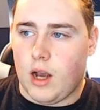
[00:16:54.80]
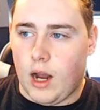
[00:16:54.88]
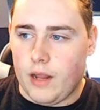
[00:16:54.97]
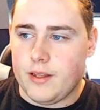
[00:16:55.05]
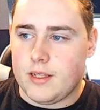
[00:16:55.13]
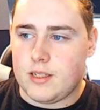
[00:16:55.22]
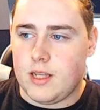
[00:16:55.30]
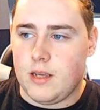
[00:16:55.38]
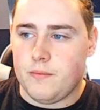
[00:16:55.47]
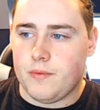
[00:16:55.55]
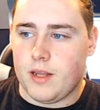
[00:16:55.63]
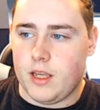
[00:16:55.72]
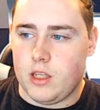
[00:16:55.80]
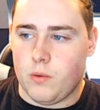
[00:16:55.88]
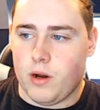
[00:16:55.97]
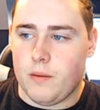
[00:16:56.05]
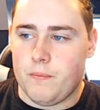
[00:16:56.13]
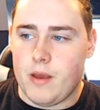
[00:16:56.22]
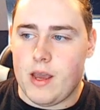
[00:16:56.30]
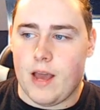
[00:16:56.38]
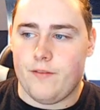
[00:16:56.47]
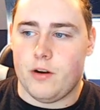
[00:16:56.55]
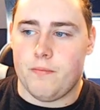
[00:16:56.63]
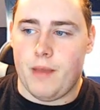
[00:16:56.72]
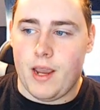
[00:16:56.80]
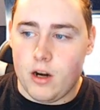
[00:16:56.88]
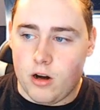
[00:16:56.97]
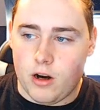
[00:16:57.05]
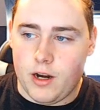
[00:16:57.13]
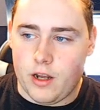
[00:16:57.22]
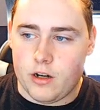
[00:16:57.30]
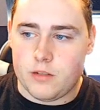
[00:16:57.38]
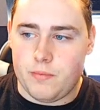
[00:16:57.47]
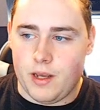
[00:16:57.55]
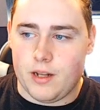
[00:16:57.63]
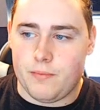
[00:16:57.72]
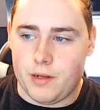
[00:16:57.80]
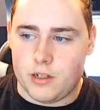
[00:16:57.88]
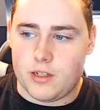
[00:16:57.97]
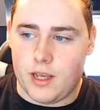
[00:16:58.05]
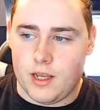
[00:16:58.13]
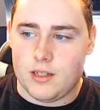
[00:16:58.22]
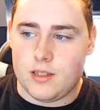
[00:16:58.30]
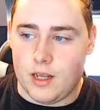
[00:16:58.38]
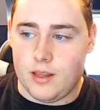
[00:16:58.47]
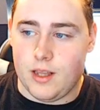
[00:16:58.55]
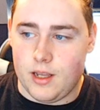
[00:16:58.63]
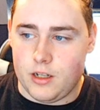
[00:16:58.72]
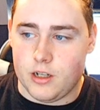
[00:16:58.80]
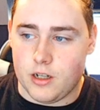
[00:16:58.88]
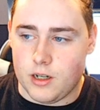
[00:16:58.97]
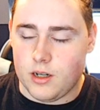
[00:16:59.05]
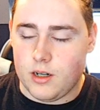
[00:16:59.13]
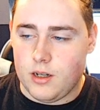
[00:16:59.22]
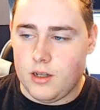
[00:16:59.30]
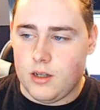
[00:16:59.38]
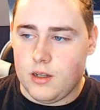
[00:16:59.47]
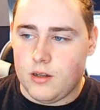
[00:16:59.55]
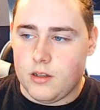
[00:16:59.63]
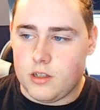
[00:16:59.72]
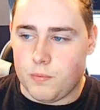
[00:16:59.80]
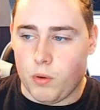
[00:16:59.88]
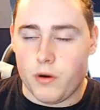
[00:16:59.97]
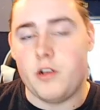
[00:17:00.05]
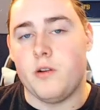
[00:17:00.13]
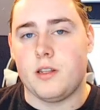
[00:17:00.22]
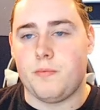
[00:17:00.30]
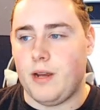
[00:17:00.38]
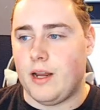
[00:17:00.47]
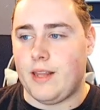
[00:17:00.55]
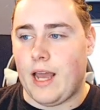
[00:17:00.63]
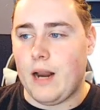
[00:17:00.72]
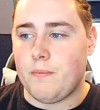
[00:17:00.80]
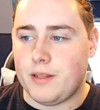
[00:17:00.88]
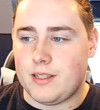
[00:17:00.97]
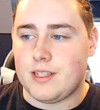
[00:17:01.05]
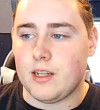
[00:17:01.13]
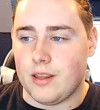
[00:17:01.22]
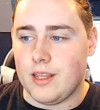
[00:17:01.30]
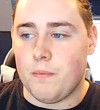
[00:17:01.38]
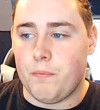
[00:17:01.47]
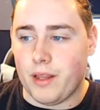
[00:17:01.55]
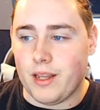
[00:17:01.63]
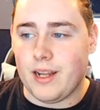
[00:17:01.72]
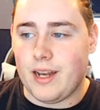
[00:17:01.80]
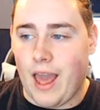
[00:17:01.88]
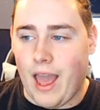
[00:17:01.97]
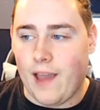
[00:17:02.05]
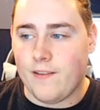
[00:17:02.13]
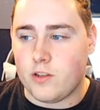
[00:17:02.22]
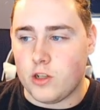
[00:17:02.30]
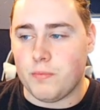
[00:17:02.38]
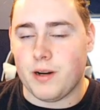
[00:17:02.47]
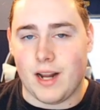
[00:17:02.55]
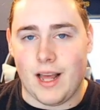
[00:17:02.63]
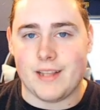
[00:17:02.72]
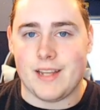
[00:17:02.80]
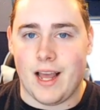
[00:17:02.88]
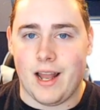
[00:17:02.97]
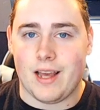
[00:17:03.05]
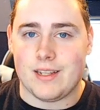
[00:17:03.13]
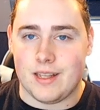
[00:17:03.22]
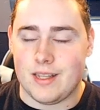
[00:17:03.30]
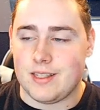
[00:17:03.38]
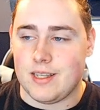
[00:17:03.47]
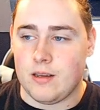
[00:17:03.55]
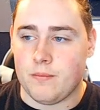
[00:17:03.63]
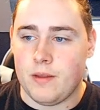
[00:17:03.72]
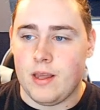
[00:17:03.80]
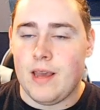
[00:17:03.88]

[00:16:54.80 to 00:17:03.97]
on this team. Like, you want to have your main hard hitters be on Pure Saiyans and then your support units be on that. But still, the ability to have super class allies on the team,